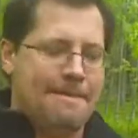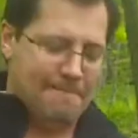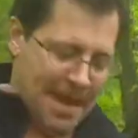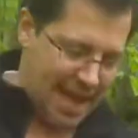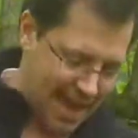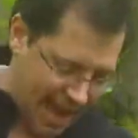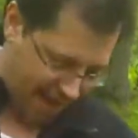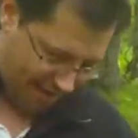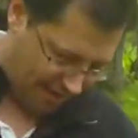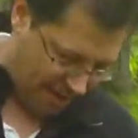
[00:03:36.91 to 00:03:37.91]
may
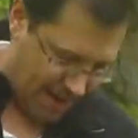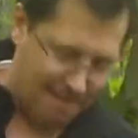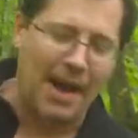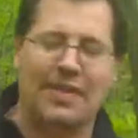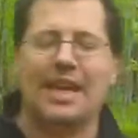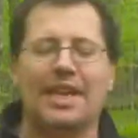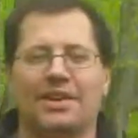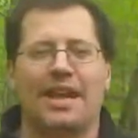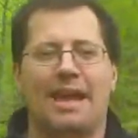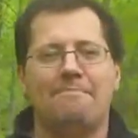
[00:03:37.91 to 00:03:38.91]
have, um, on the
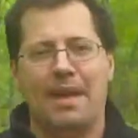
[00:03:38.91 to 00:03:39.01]
internet,